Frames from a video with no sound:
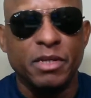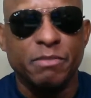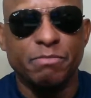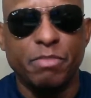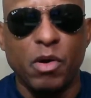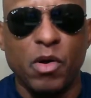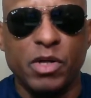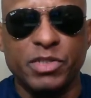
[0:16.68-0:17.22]

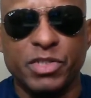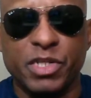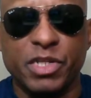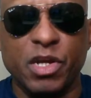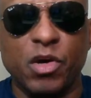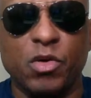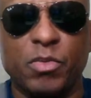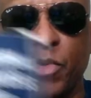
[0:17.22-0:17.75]
Barnes &
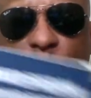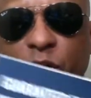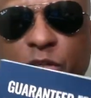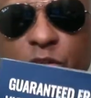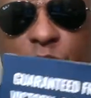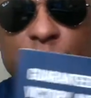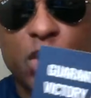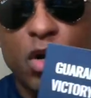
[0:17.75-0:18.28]
Noble, or
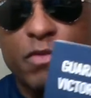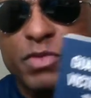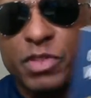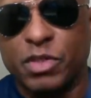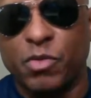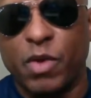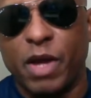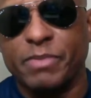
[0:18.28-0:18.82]
you can go over to the
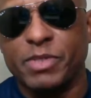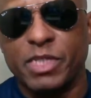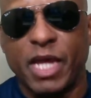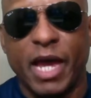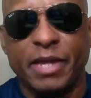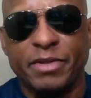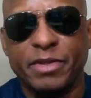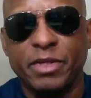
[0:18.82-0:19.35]

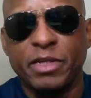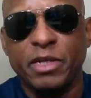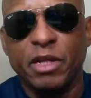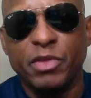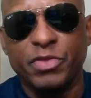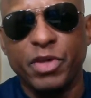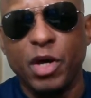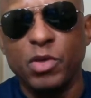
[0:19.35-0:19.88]
website.
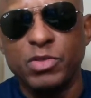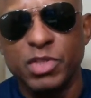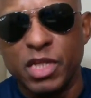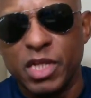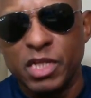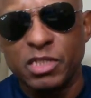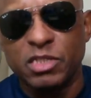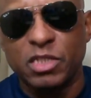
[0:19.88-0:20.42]
Those
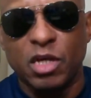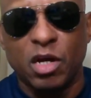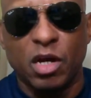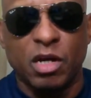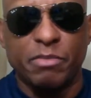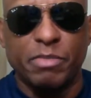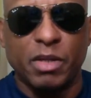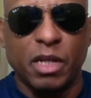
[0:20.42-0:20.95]
links
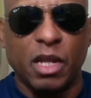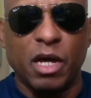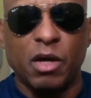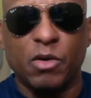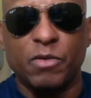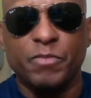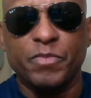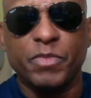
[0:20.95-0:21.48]
are
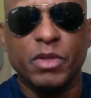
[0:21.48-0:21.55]
below.